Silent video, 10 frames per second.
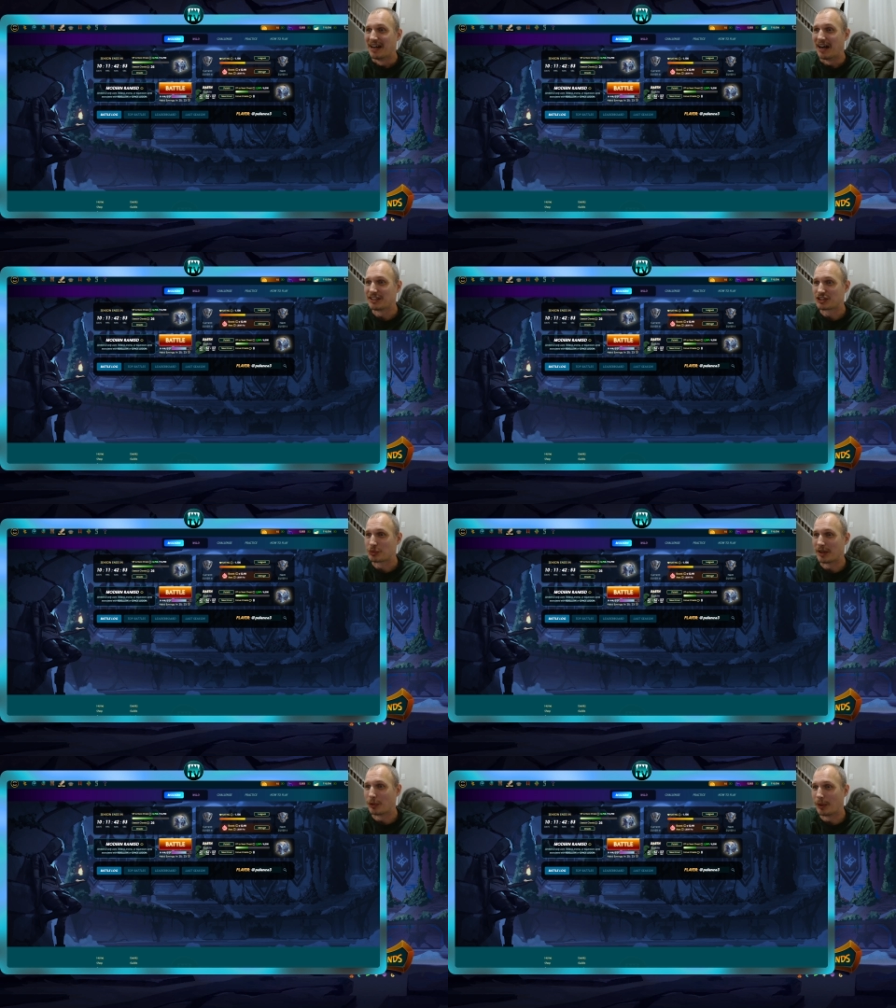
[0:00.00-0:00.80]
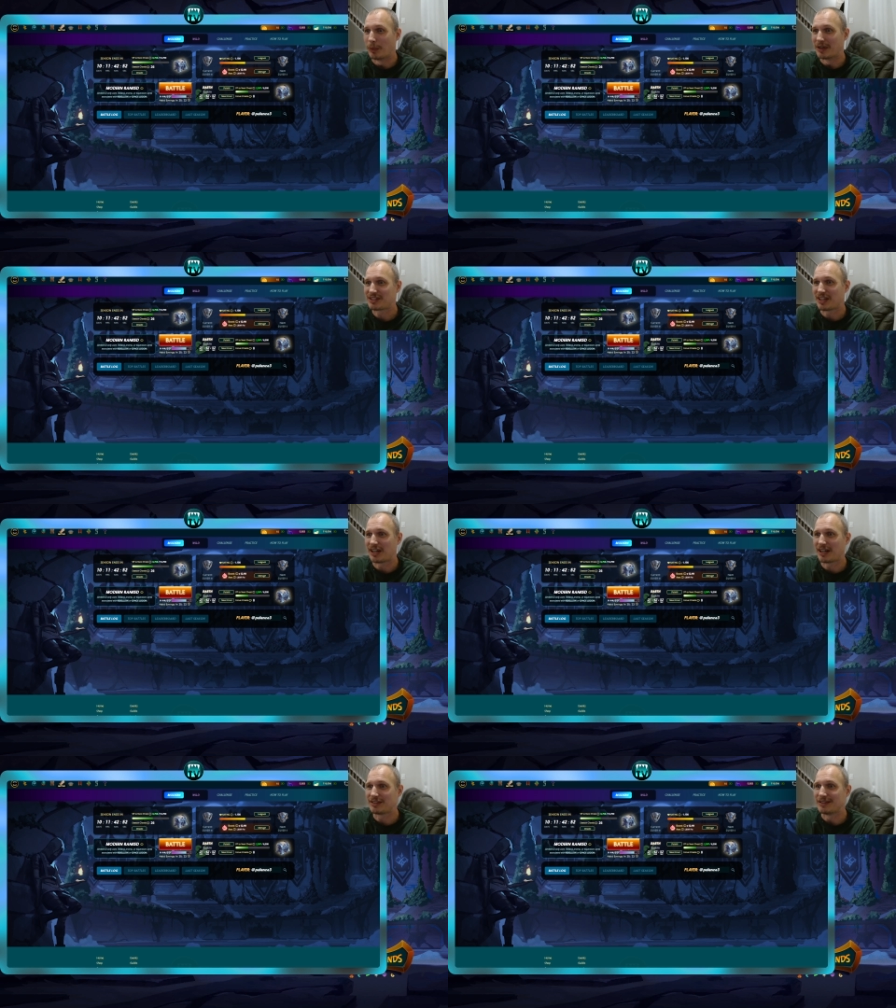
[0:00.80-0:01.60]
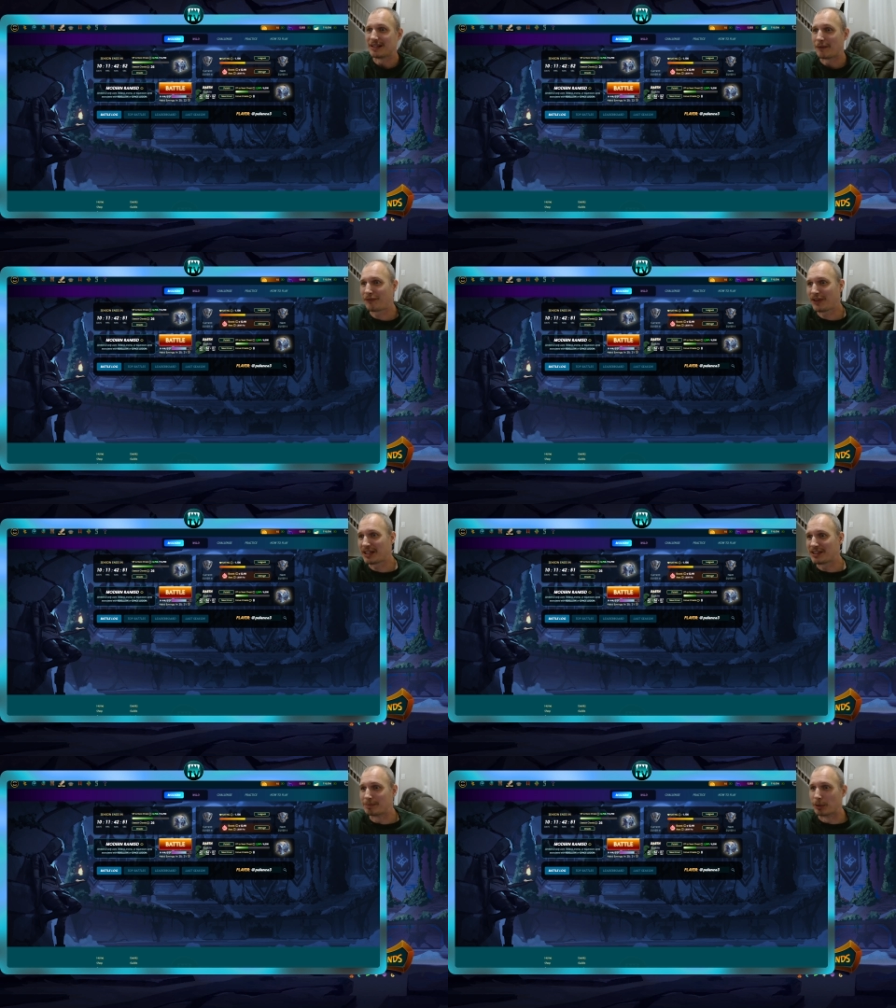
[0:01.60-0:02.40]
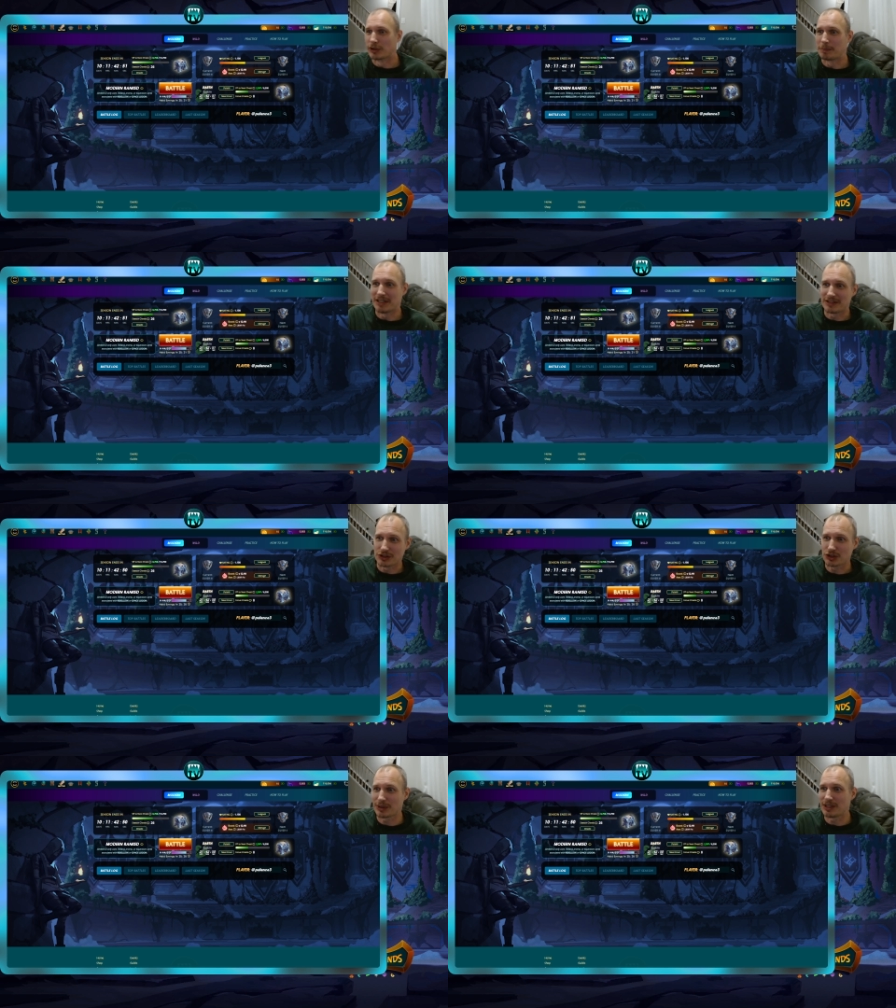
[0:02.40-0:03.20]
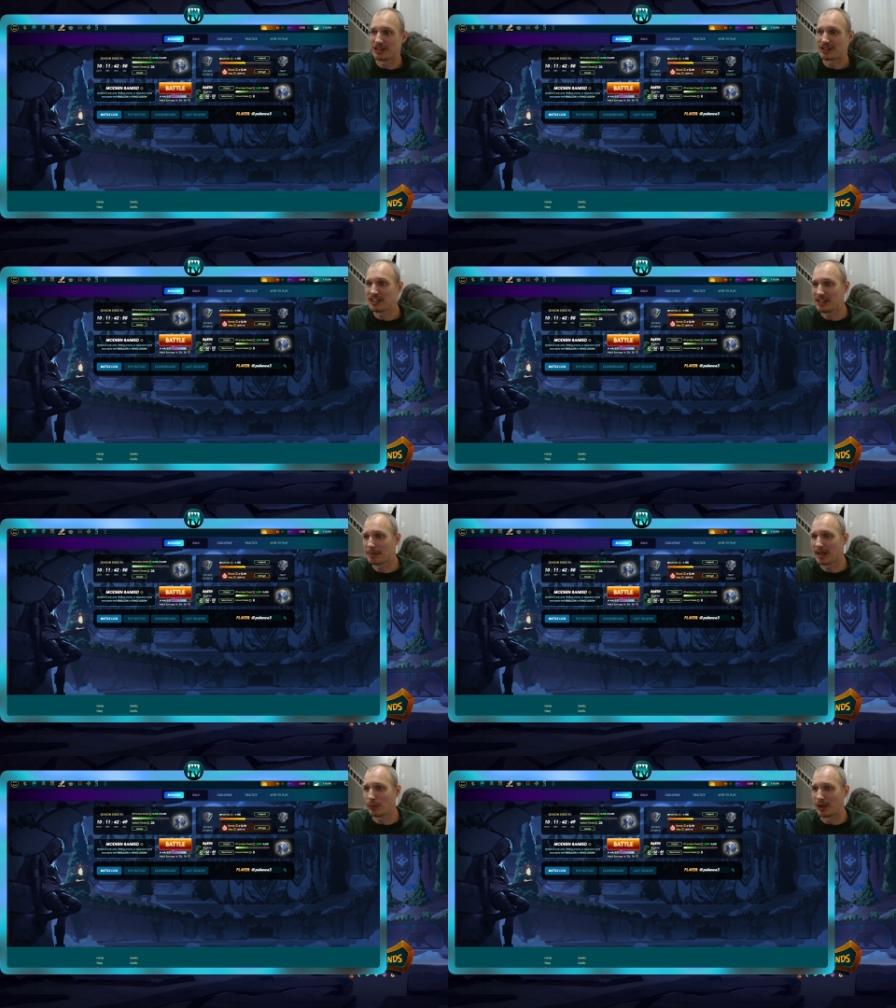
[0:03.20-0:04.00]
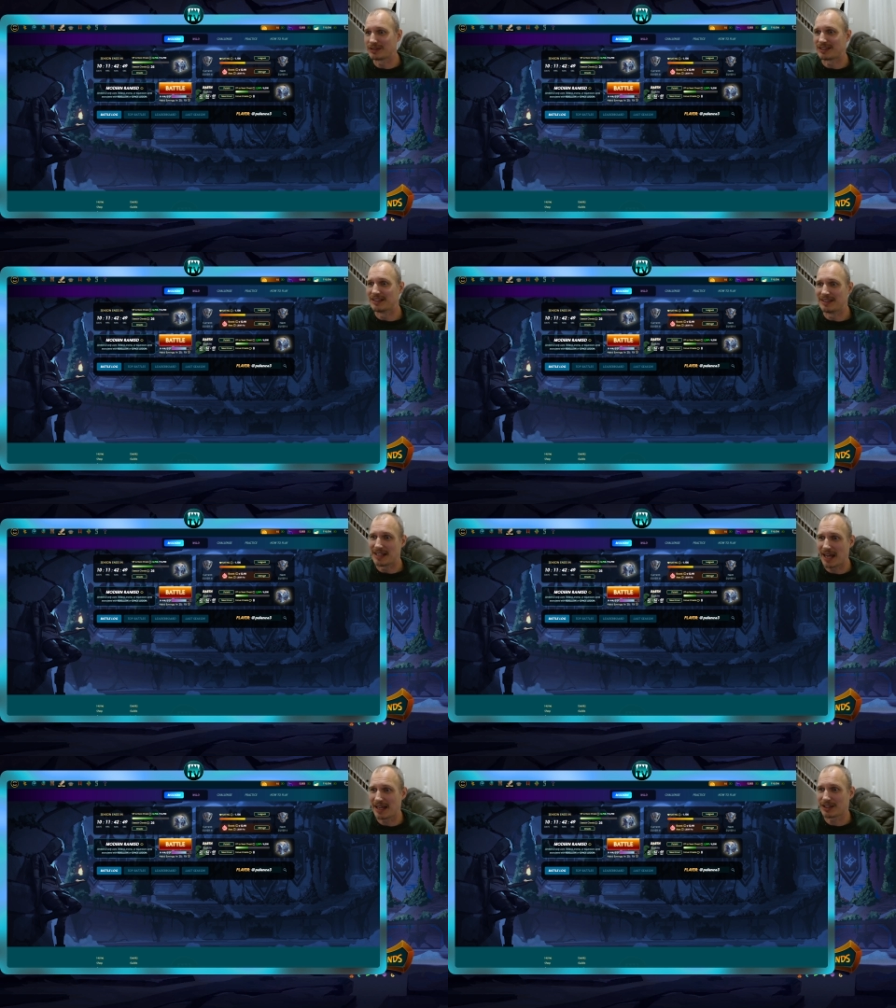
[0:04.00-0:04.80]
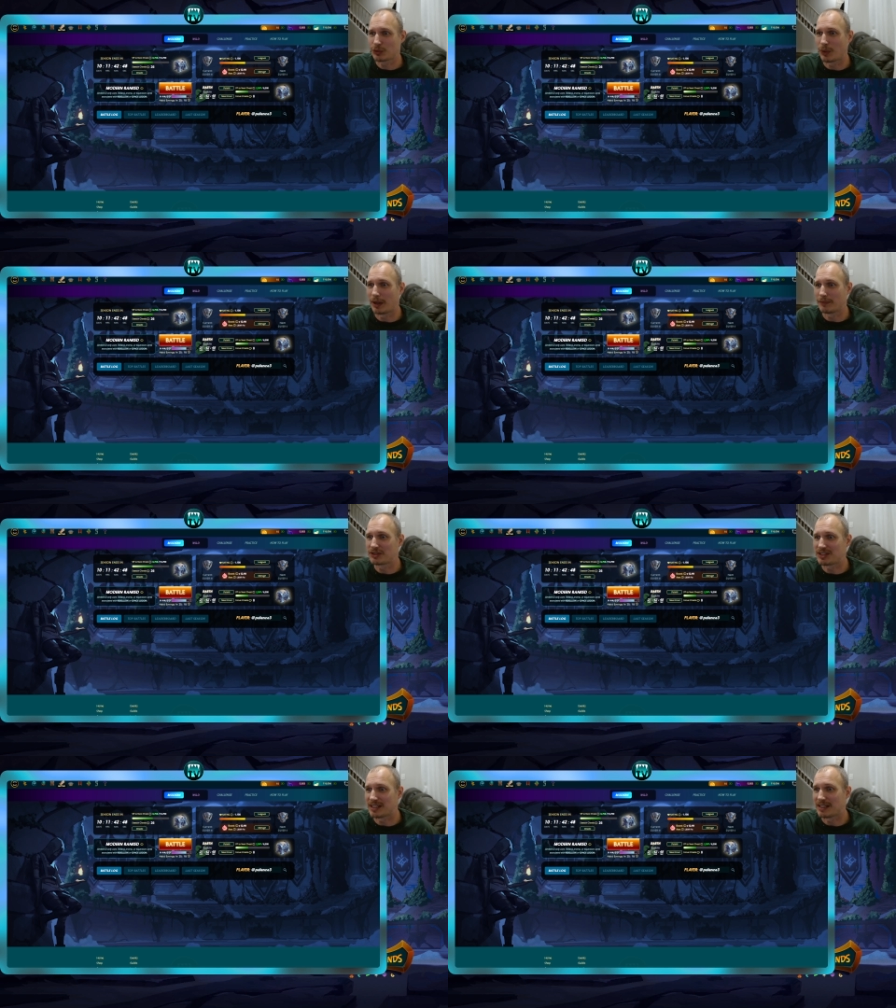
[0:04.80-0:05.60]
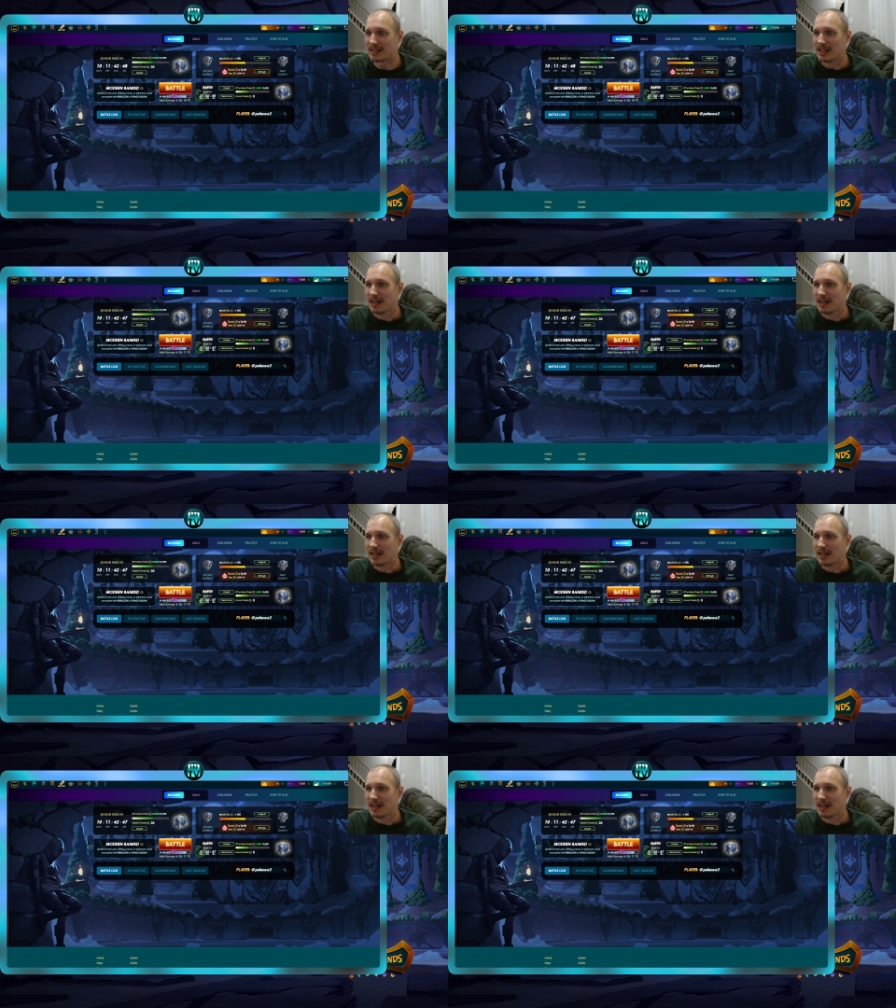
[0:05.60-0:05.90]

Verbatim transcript: I just want to go in and want to say hi to Def Biz, Birds, Bees, and Trees, Ime Onty, the Ank 12C.